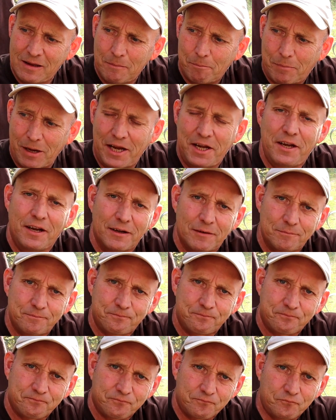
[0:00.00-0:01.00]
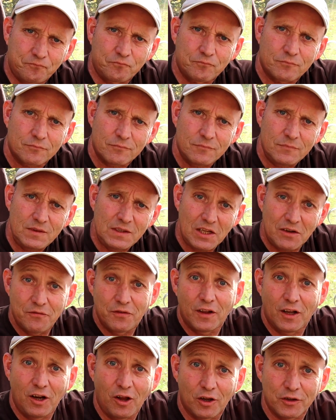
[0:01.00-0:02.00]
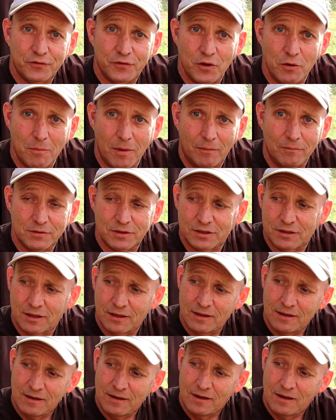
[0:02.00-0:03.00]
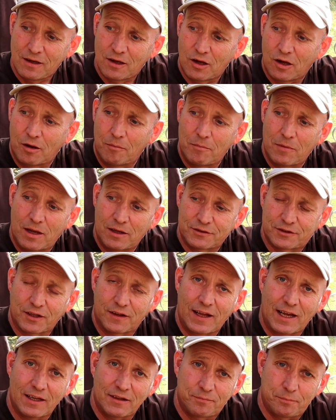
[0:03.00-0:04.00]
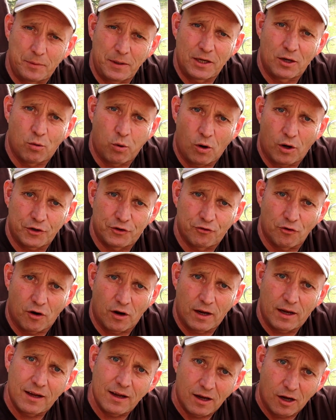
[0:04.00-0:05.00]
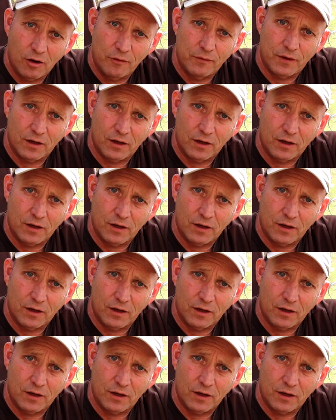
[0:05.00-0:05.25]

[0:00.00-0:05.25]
bed for the last few months, and so that has been quite dry over